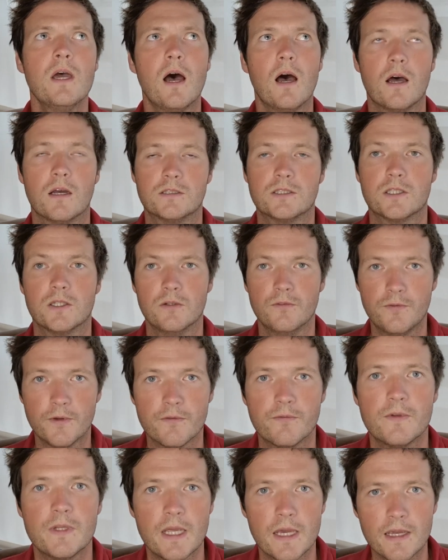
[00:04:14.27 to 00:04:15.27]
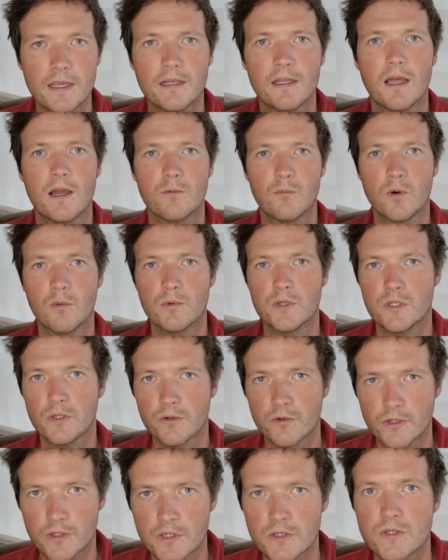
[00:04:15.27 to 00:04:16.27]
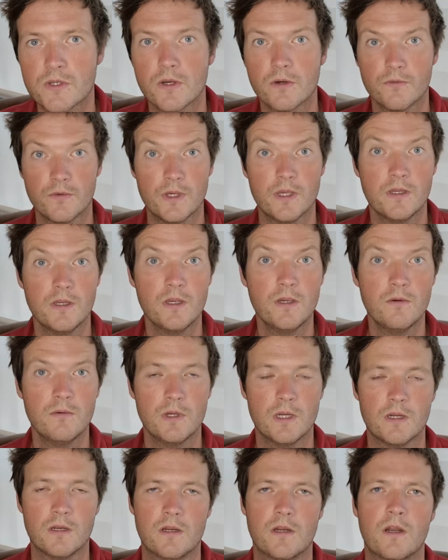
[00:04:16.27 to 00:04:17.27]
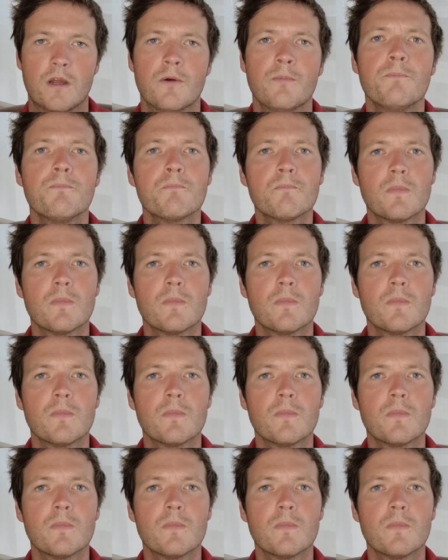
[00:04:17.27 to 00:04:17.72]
Article 58, like what we saw in the Soviet Union, you know,